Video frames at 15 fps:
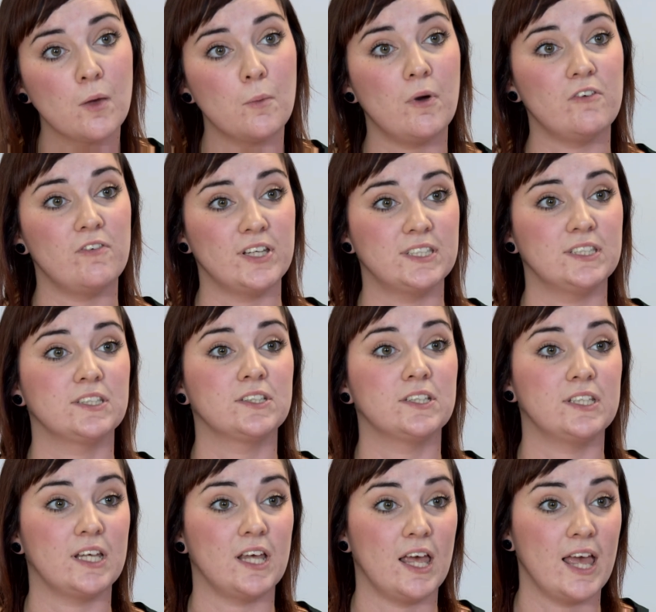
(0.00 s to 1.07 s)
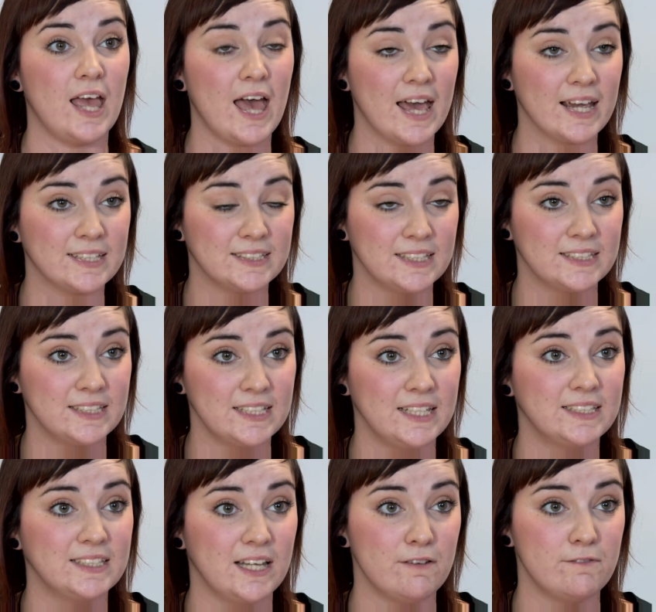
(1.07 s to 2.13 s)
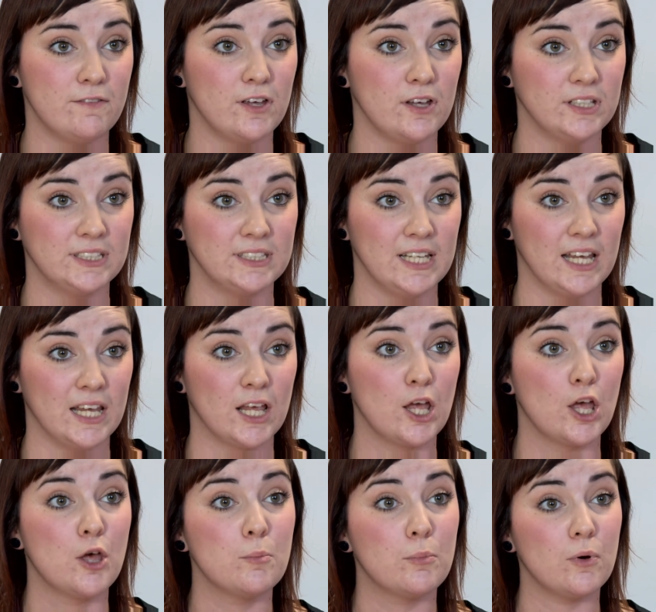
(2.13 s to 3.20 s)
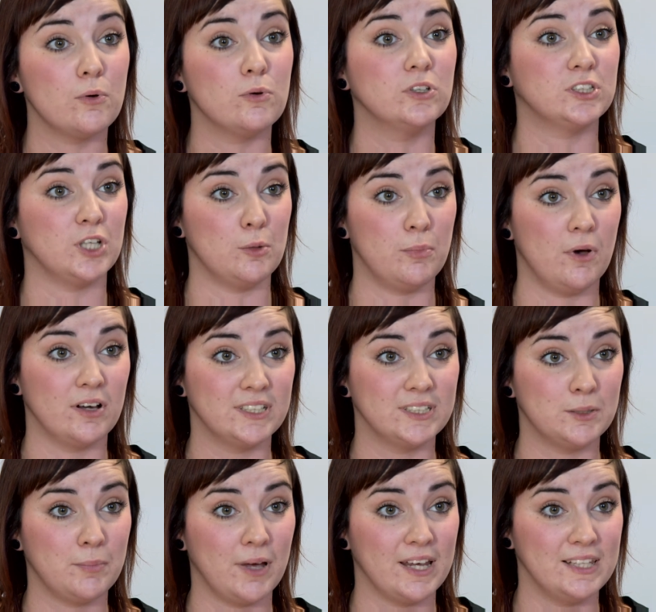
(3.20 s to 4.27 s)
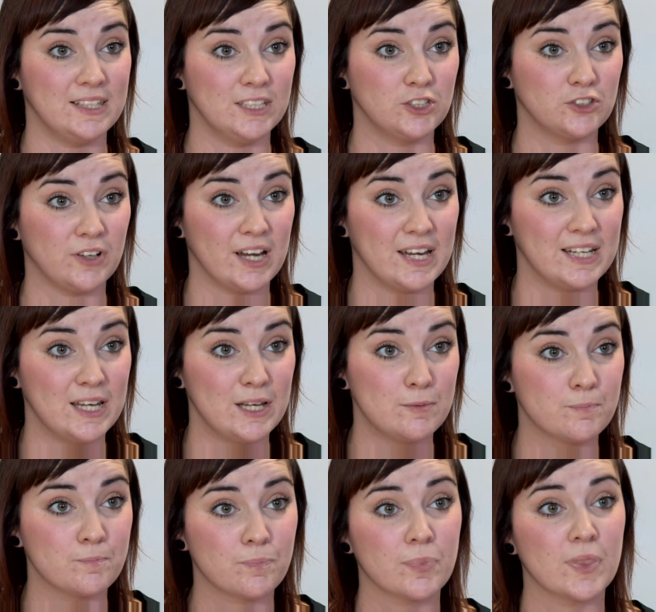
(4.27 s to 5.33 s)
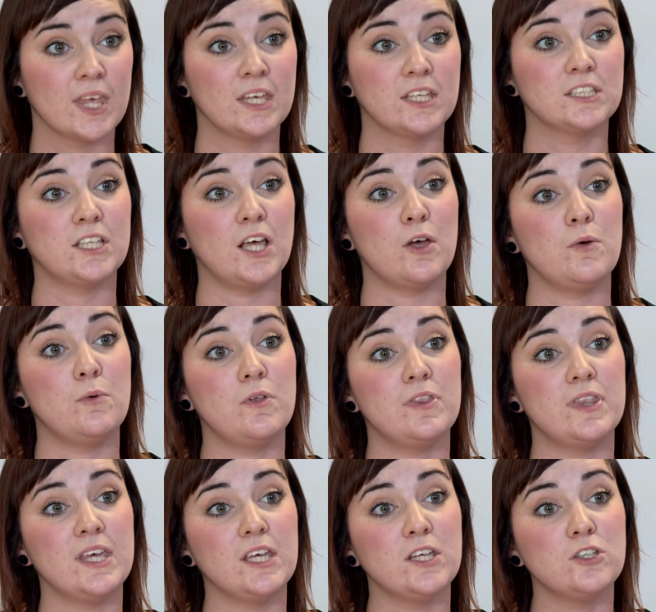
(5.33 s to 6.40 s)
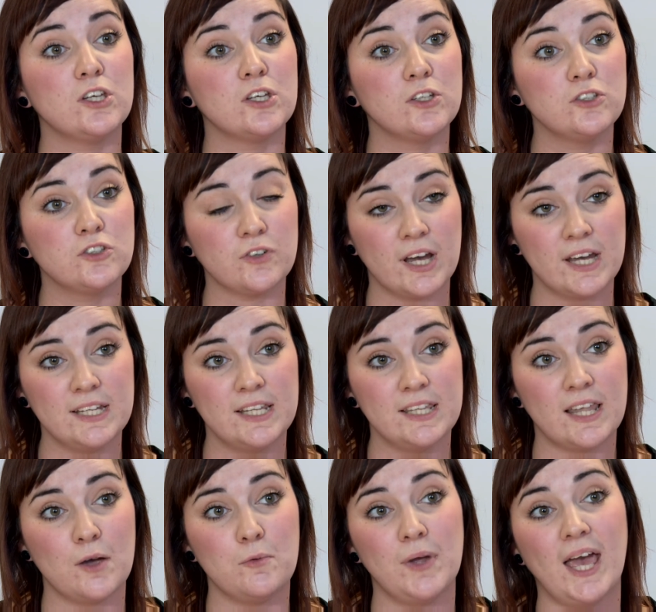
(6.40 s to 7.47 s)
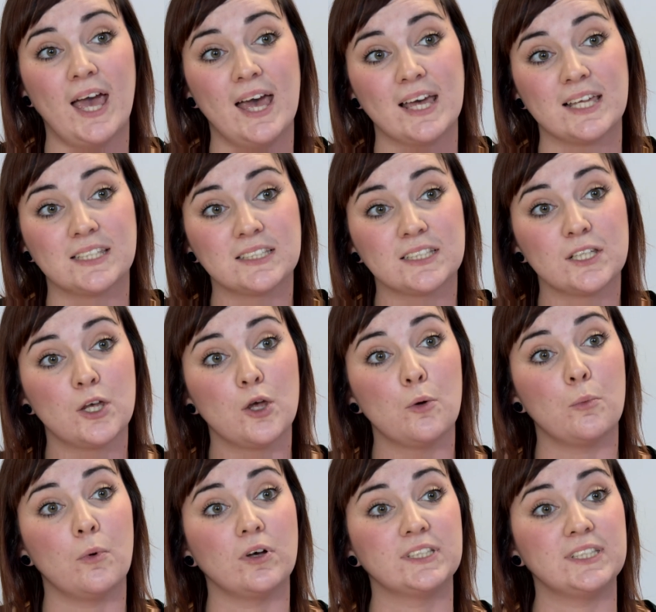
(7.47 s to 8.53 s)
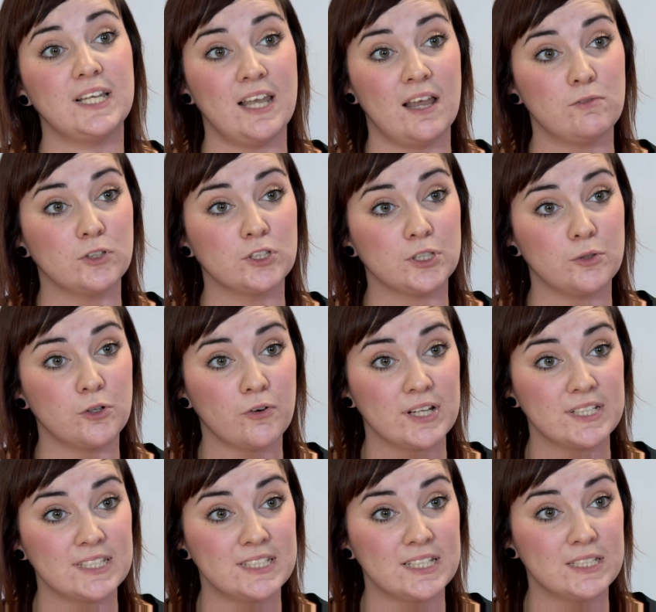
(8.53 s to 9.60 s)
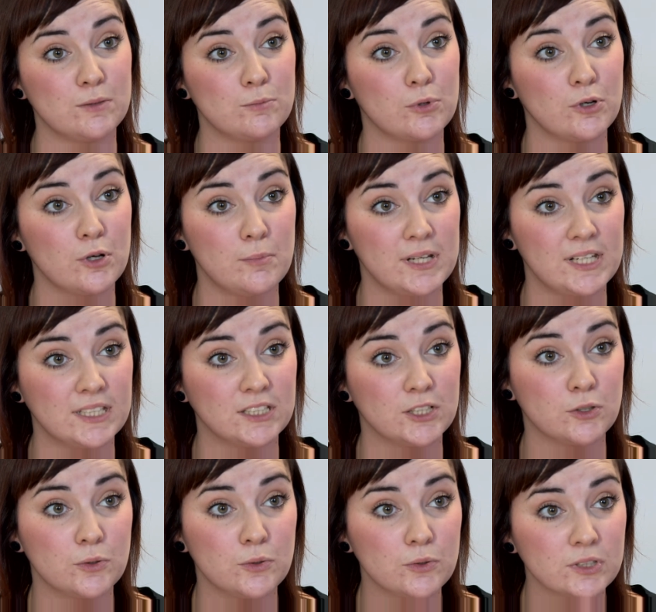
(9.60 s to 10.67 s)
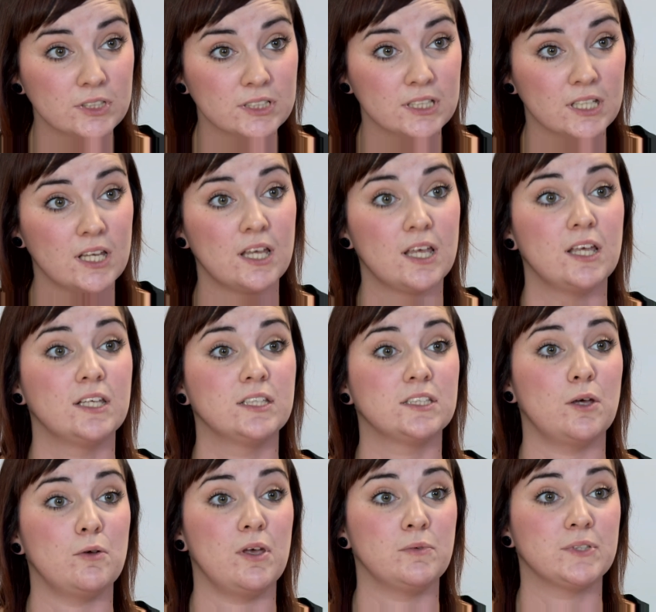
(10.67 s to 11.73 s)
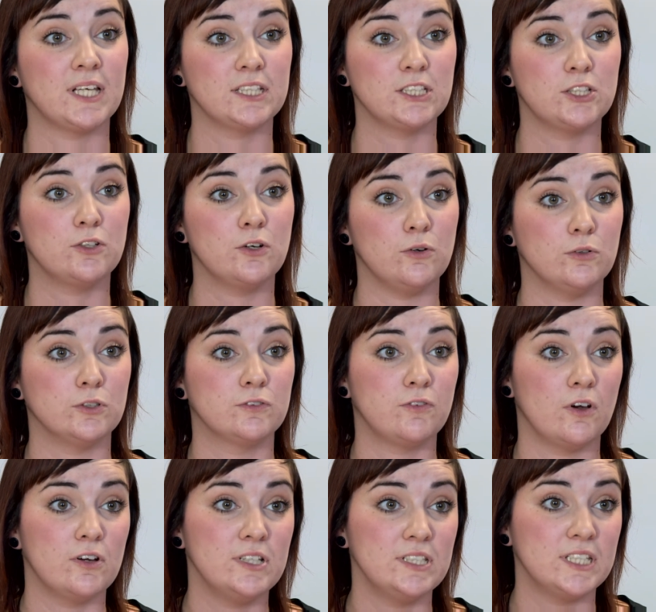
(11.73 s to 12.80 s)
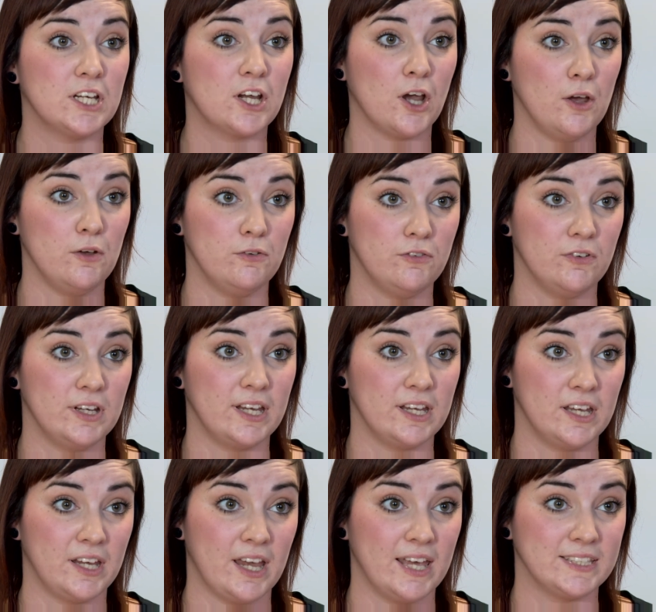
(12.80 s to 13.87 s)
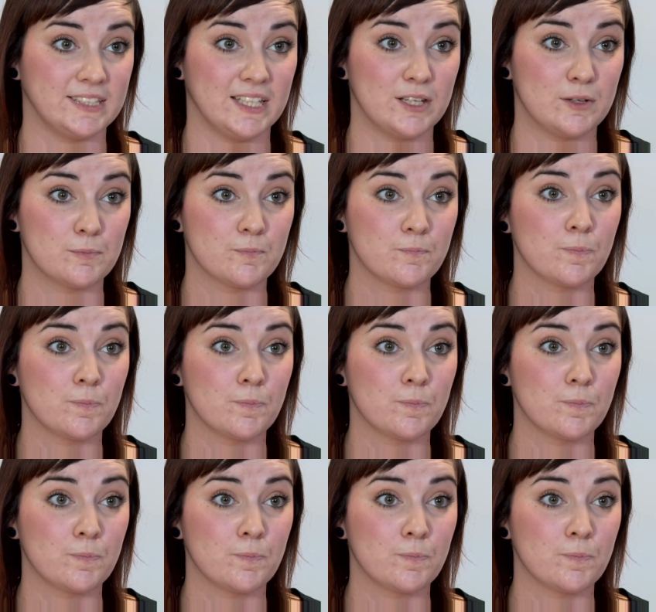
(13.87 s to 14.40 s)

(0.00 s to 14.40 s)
where residents could access the internet firstly, but also participate in this training. So the training that we had was a level 2 accredited employability course. So it was actually called Find It, Go For It and Get It.